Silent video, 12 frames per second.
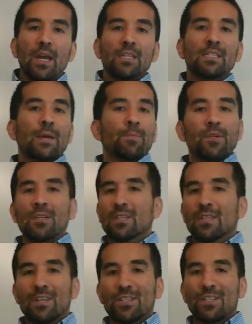separate
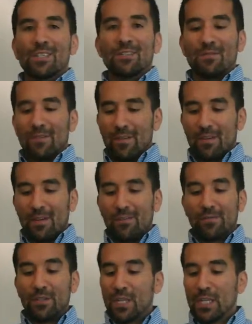discussions
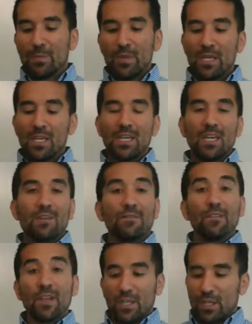of GDP,
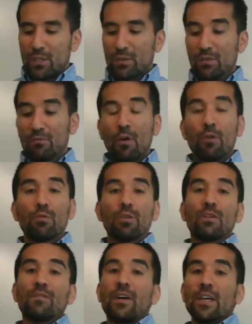inflation, growth,
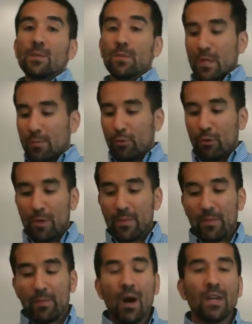investment,
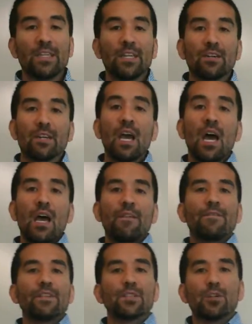employment, monetary, and
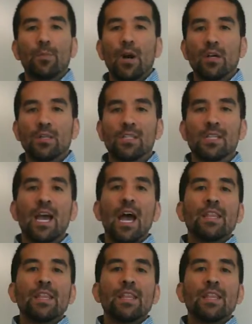fiscal policy.